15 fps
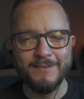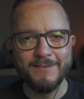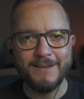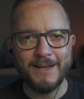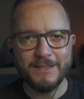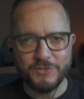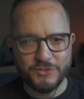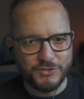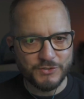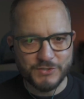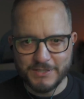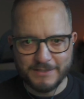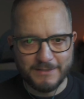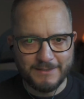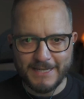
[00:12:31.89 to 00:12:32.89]
and just
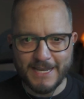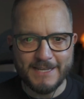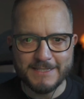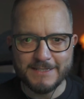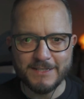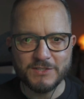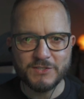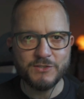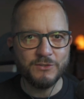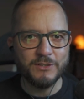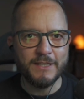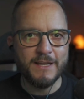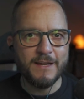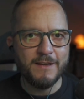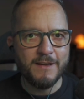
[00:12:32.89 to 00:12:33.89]
get into the tool. And then